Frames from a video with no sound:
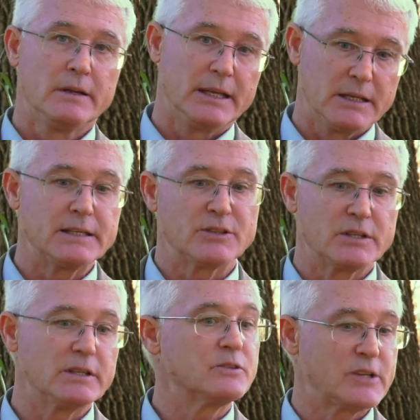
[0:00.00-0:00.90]
In
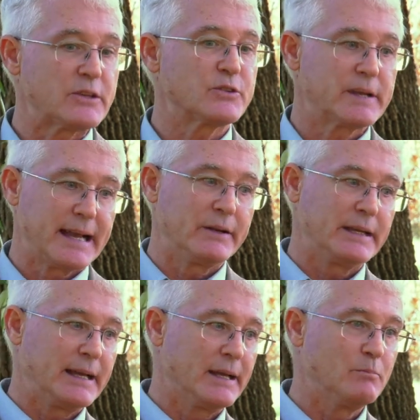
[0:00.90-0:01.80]
addition to Chester
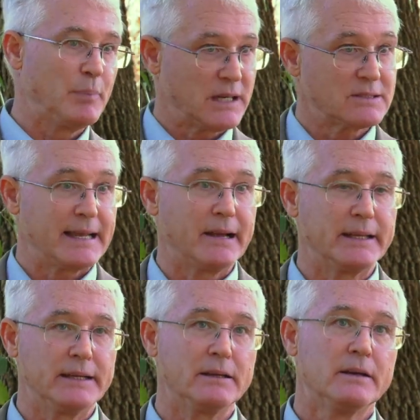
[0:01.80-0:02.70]
County and Bucks
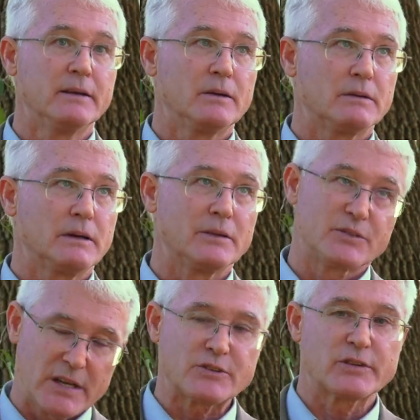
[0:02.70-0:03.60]
County, well,
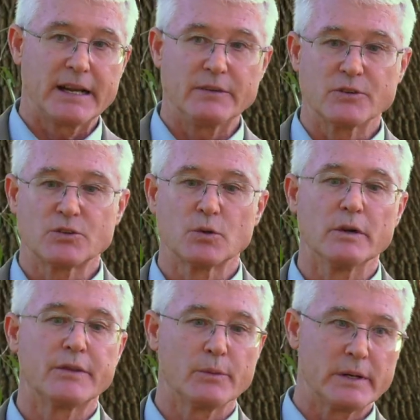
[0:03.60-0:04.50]
Chester County for
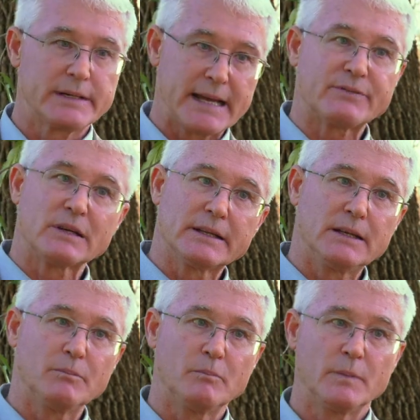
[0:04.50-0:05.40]
sure, there were
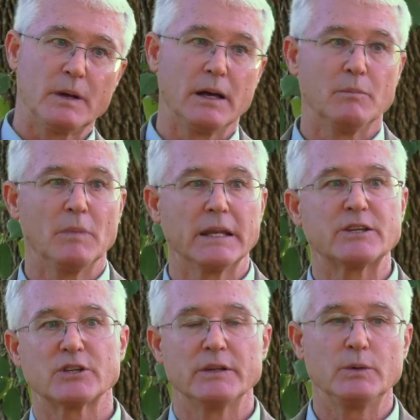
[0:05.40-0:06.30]
definitely uh,
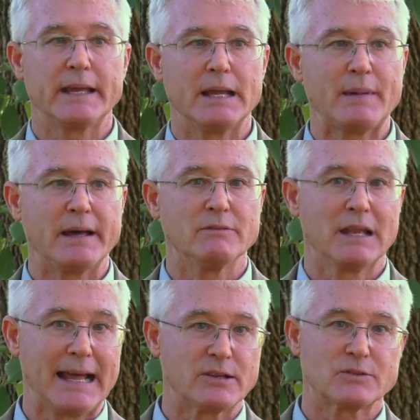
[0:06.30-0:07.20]
militia who came out of
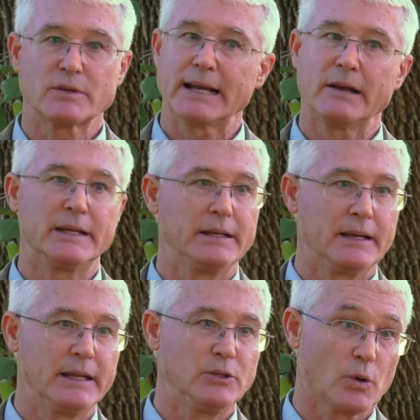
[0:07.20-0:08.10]
Lancaster
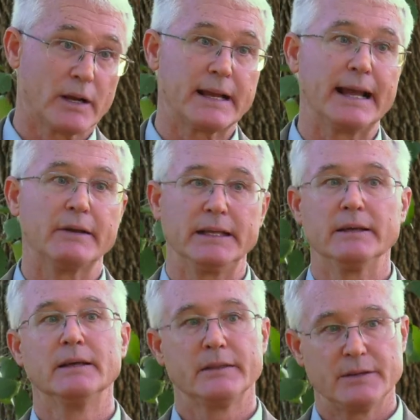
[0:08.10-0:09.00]
County and York County
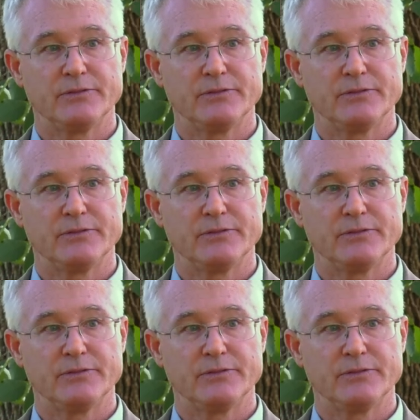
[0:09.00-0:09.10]
that